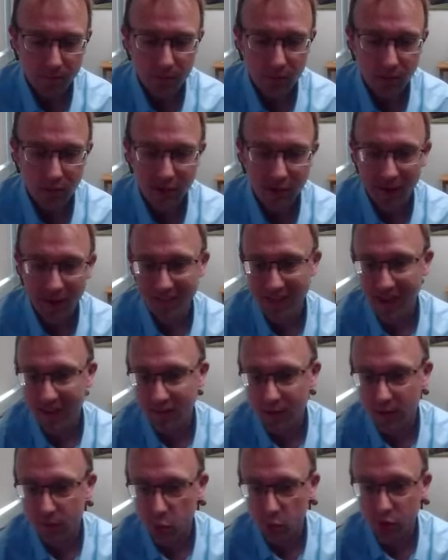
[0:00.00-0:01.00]

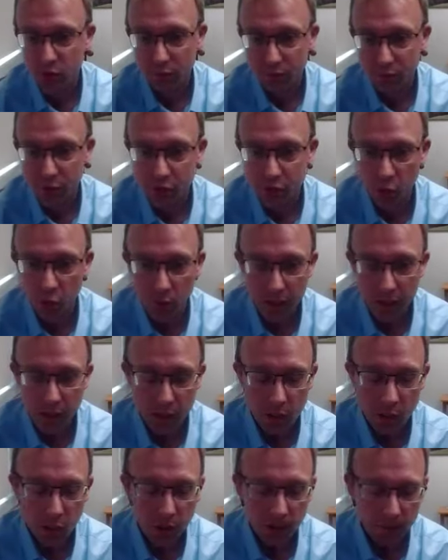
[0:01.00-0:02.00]
not the most efficient way to
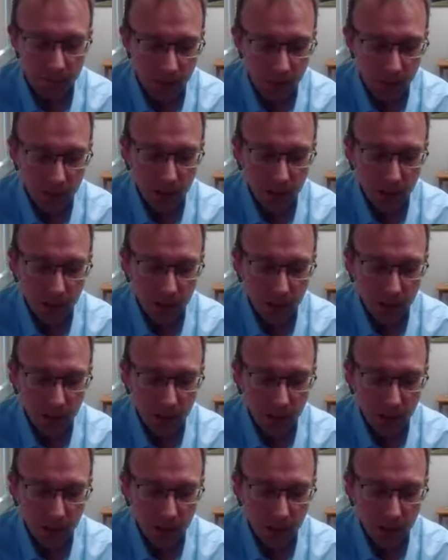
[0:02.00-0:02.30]
do it.